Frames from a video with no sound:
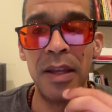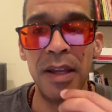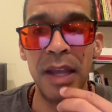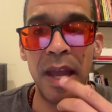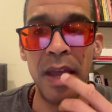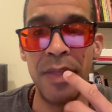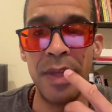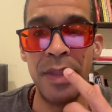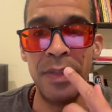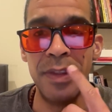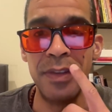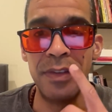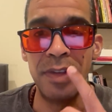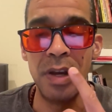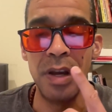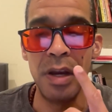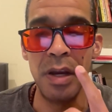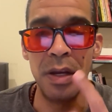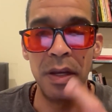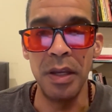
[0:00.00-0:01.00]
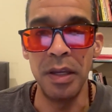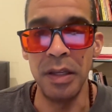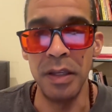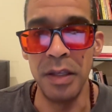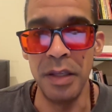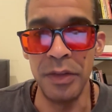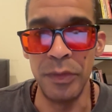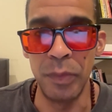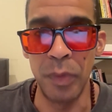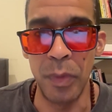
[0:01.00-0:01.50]
And then the tongue
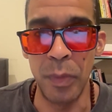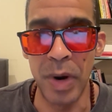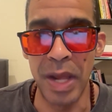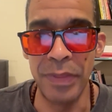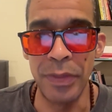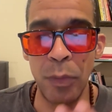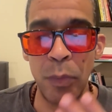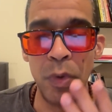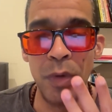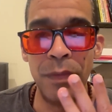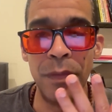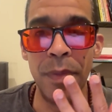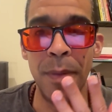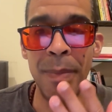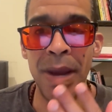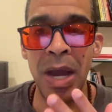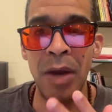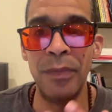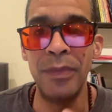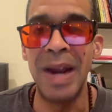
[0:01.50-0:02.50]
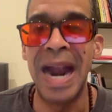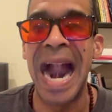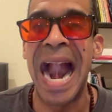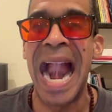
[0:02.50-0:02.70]
is right at the roof of the mouth.